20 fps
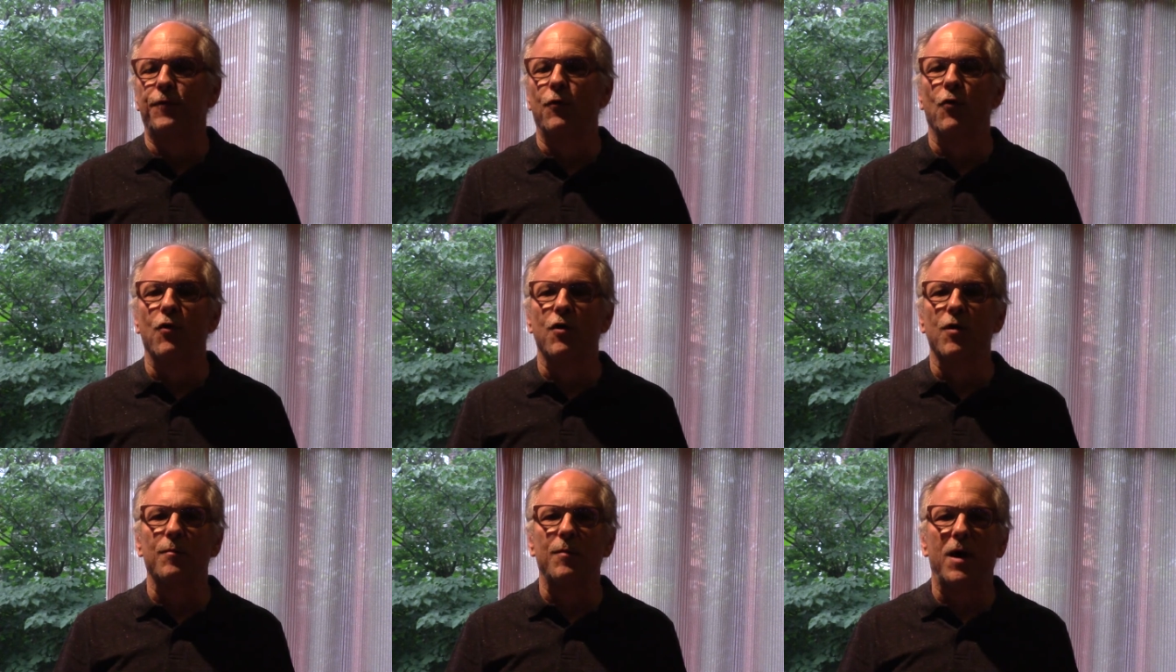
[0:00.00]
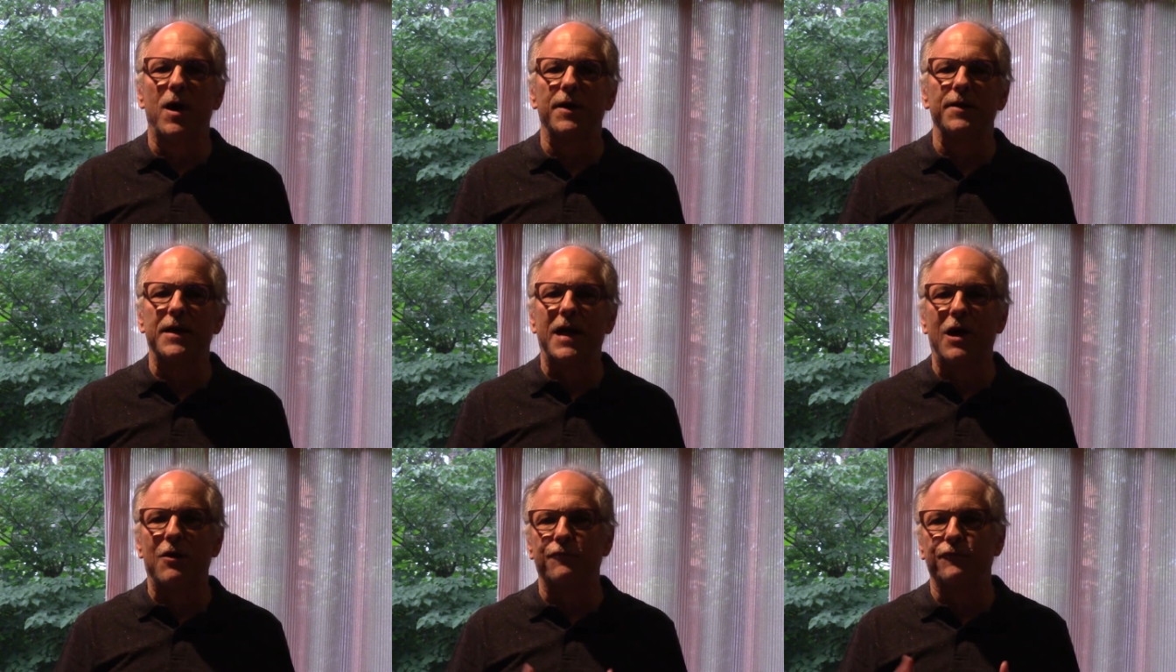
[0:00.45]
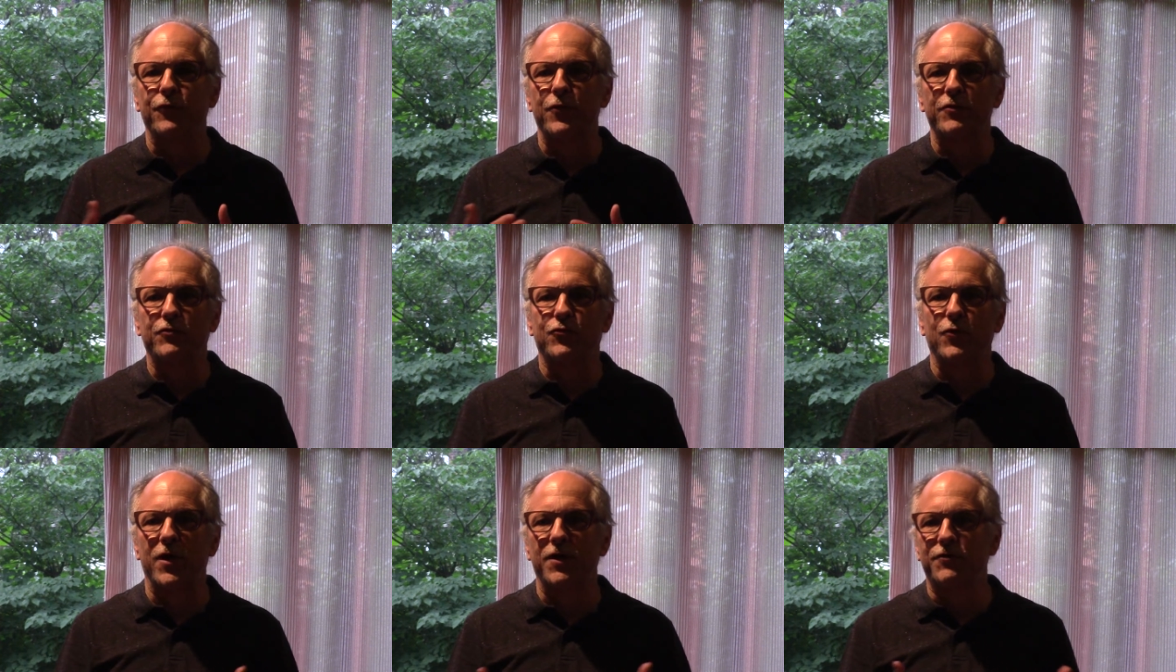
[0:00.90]
forum on how
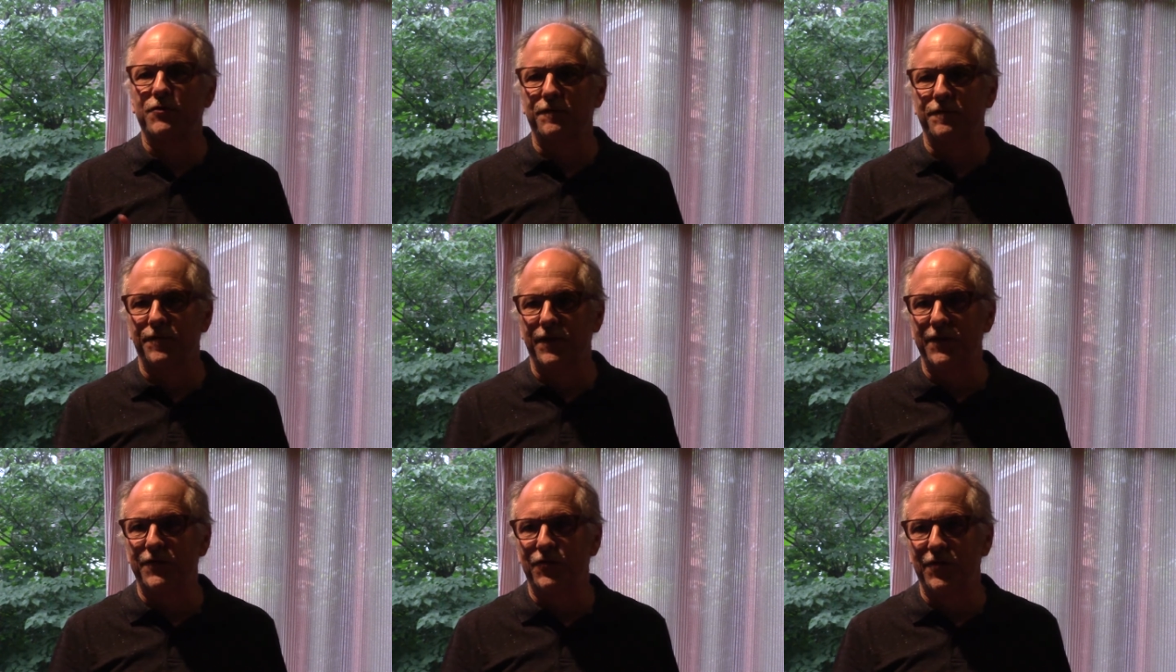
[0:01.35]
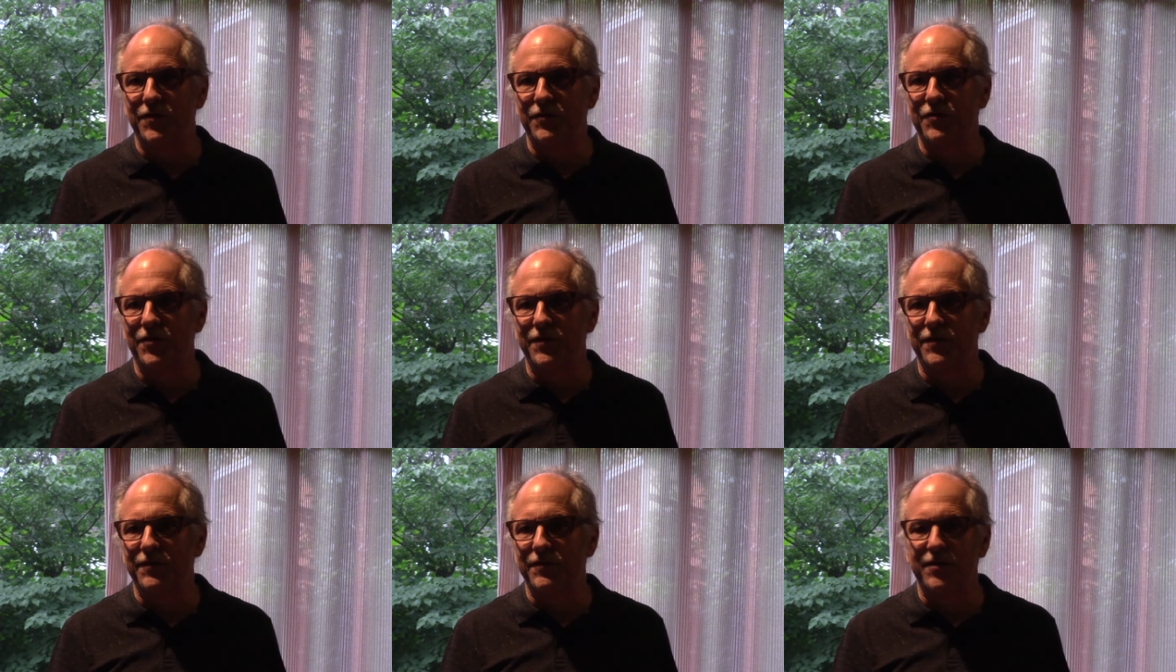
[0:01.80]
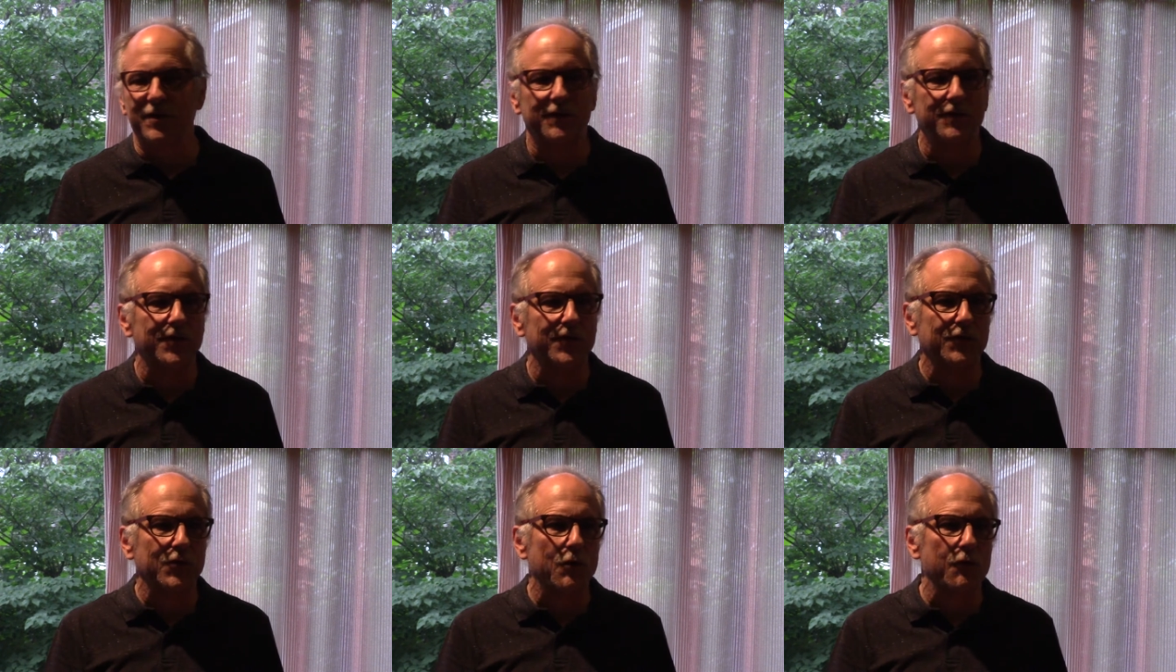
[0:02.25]
free transit fits into
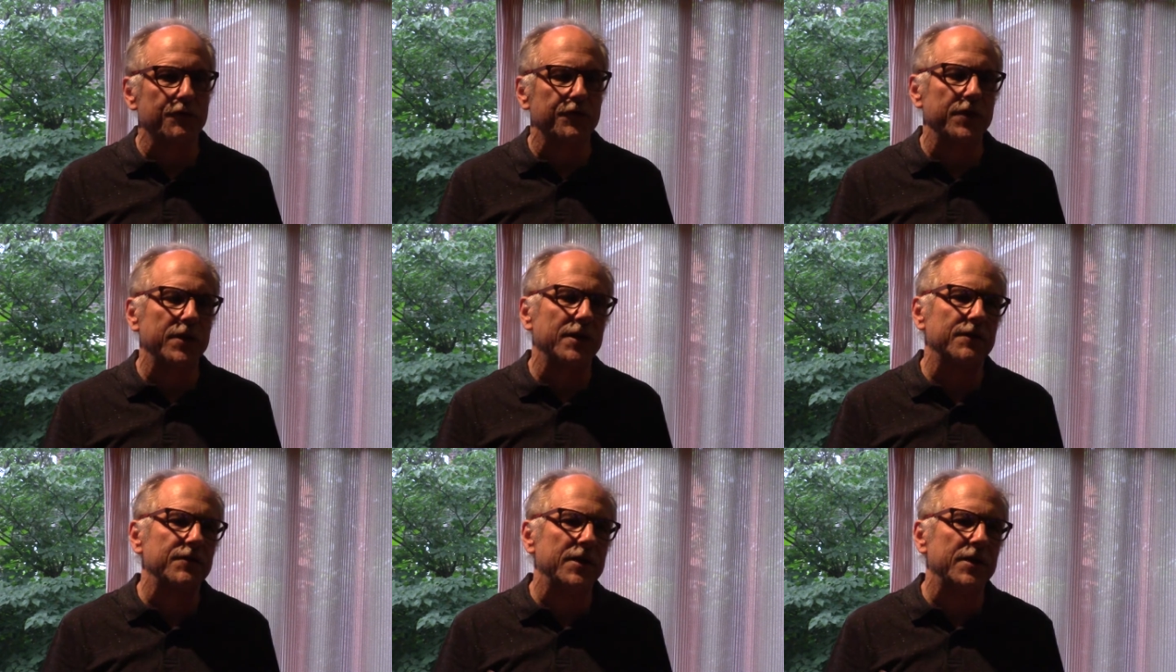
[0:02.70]
this whole thing,